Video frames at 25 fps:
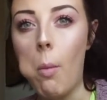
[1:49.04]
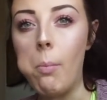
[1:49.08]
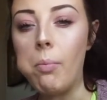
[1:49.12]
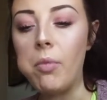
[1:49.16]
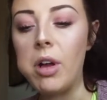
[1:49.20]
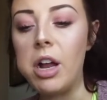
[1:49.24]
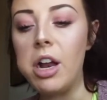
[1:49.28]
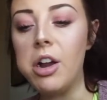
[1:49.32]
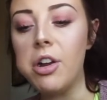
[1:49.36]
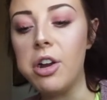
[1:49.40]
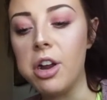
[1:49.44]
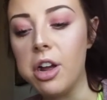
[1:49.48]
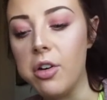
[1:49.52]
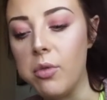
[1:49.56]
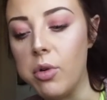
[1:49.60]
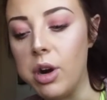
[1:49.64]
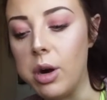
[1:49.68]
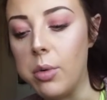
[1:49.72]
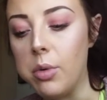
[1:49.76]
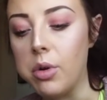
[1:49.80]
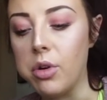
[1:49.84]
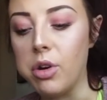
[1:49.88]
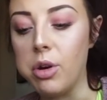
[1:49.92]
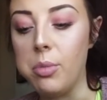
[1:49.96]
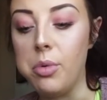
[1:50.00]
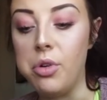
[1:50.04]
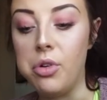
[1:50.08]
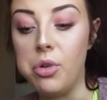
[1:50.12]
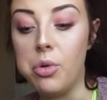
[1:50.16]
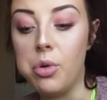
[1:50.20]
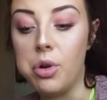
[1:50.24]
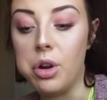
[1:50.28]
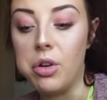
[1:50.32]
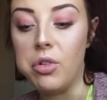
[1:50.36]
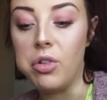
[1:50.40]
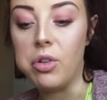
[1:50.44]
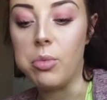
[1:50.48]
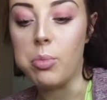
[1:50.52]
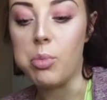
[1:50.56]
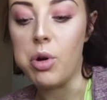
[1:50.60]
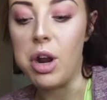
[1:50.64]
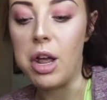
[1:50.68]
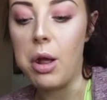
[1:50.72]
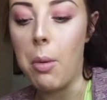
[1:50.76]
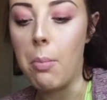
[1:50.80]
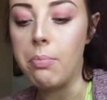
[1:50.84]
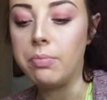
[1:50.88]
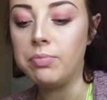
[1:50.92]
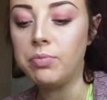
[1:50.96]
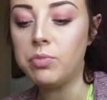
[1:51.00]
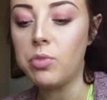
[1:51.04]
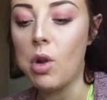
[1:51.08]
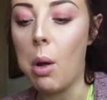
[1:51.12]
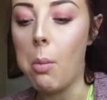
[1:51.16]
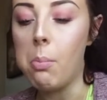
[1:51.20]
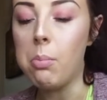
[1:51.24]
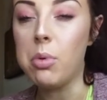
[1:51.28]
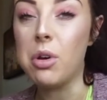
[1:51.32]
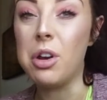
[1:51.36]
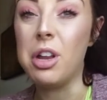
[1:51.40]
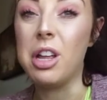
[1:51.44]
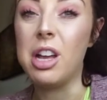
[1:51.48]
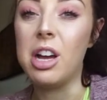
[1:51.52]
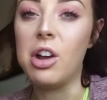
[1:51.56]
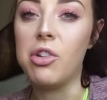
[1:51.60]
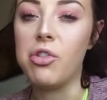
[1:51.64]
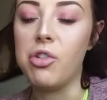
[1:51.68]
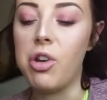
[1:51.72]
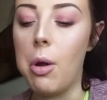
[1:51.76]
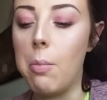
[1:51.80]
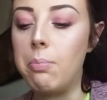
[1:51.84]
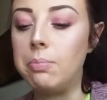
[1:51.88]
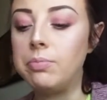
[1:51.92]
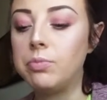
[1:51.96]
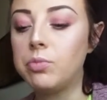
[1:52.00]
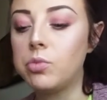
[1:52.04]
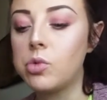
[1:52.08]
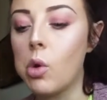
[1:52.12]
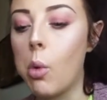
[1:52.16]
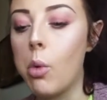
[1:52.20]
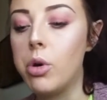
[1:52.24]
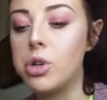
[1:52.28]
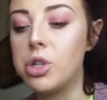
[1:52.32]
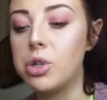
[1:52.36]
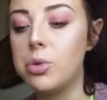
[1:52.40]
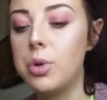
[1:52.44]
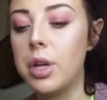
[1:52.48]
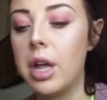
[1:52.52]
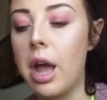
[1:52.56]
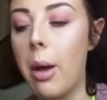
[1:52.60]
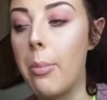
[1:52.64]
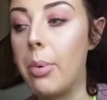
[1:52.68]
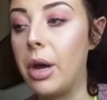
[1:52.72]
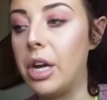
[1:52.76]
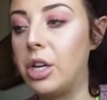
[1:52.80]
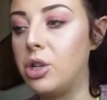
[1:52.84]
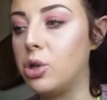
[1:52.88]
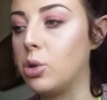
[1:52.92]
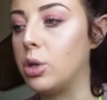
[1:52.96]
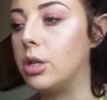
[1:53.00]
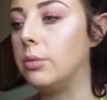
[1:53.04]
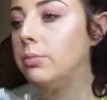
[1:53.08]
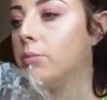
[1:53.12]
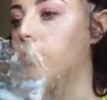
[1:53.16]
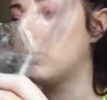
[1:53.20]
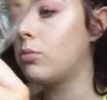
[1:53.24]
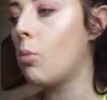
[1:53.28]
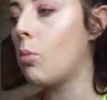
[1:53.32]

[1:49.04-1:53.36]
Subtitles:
anything of what we're gonna be doing on this break, but he guessed it. We're doing a bike tour.